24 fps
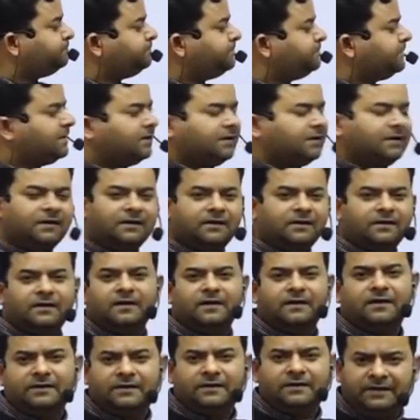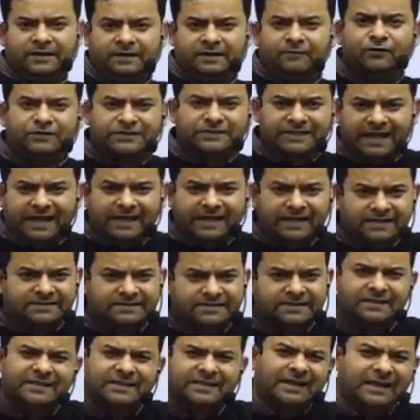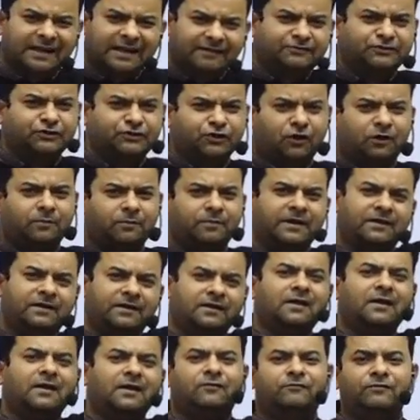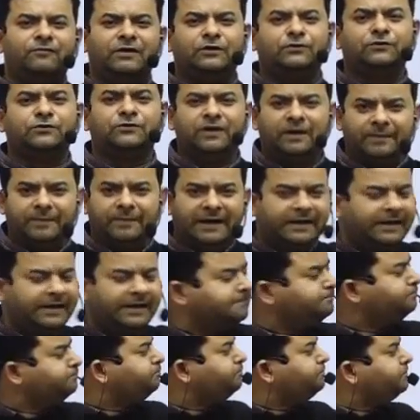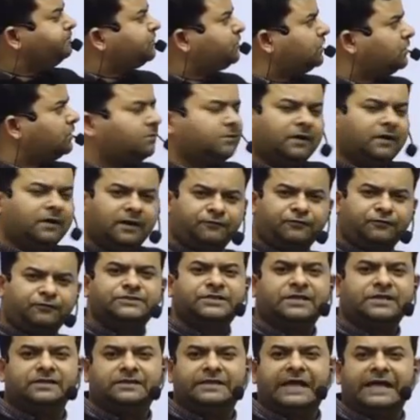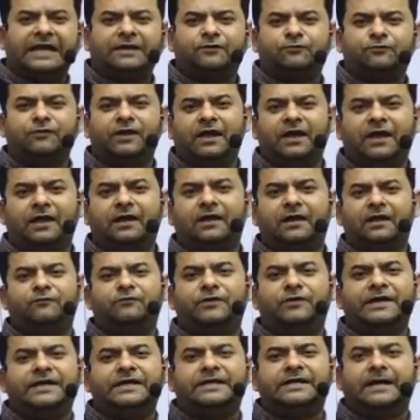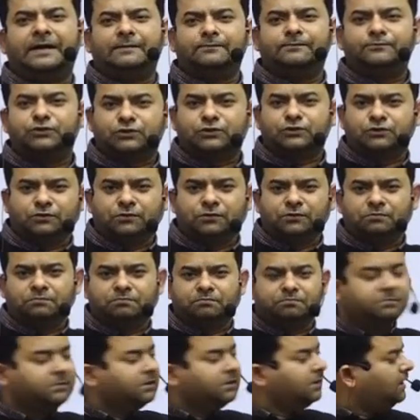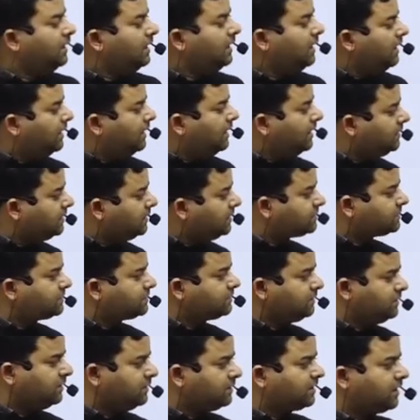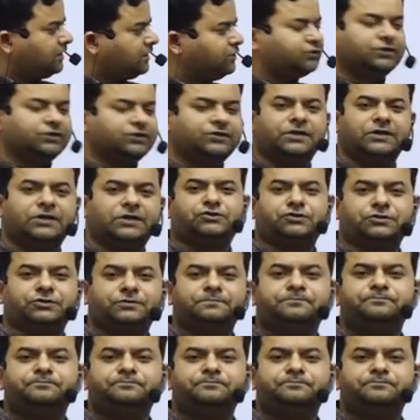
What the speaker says: He was an IAS and then left job and went to the MIT. So if you see that way, when it comes to this consideration,